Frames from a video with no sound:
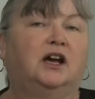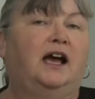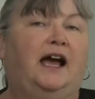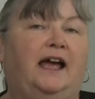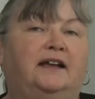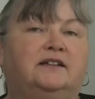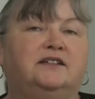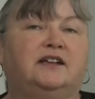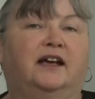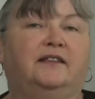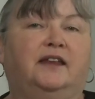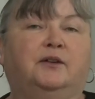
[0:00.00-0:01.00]
and
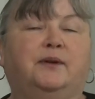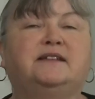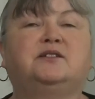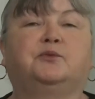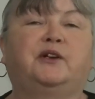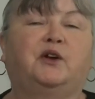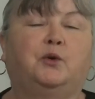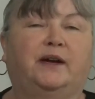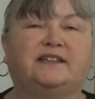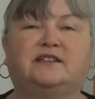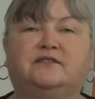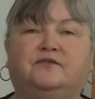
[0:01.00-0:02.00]
there is a
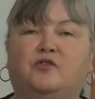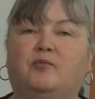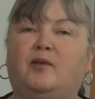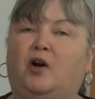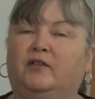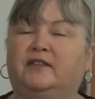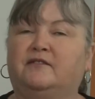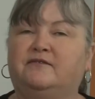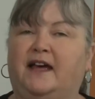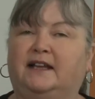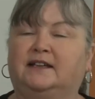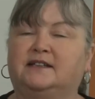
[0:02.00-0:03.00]
request form on the
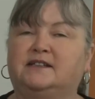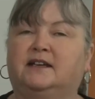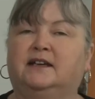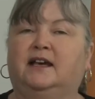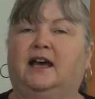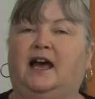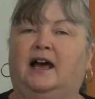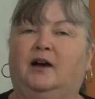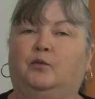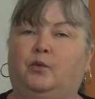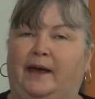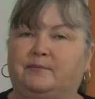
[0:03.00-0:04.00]
Valid
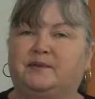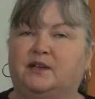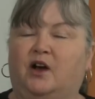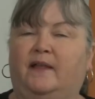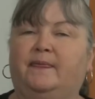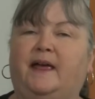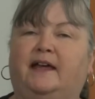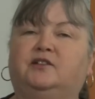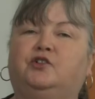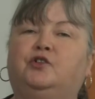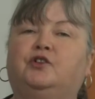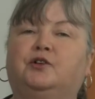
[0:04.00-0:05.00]
website that
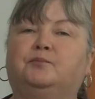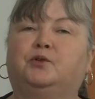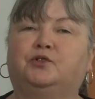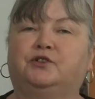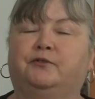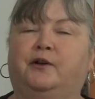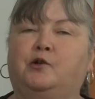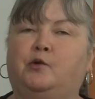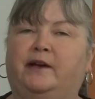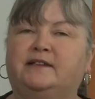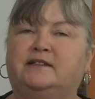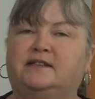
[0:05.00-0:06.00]
you can put your
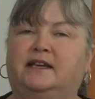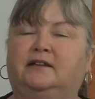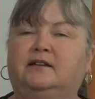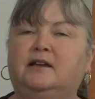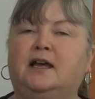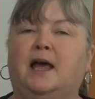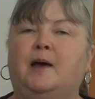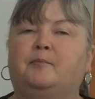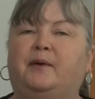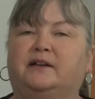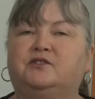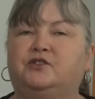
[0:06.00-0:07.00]
request in,
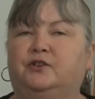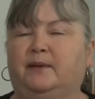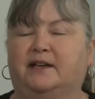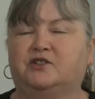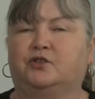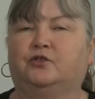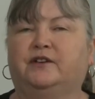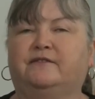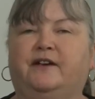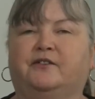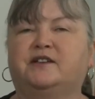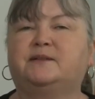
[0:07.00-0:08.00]
but do make sure you're
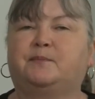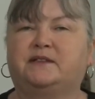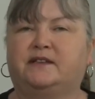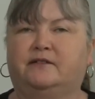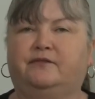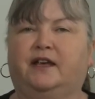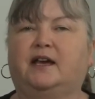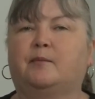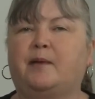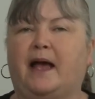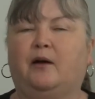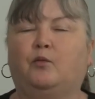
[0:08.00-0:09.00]
very specific
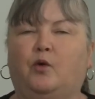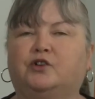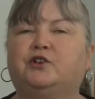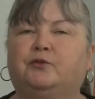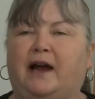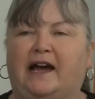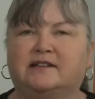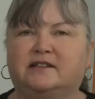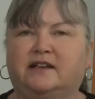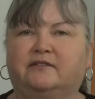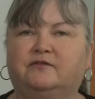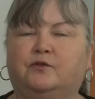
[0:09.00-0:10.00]
about what you're
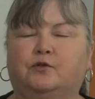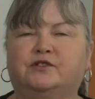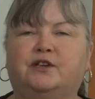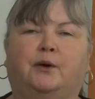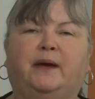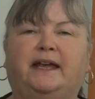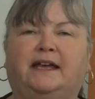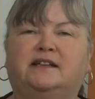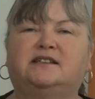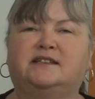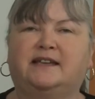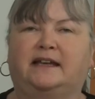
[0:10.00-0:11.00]
asking for so it
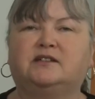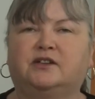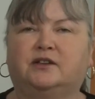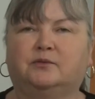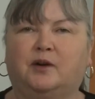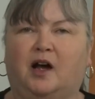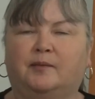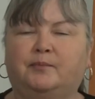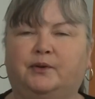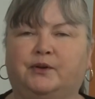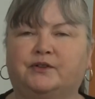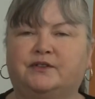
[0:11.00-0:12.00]
gets sent to the right
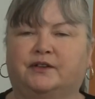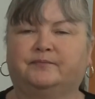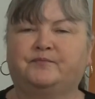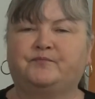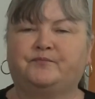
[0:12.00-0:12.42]
person.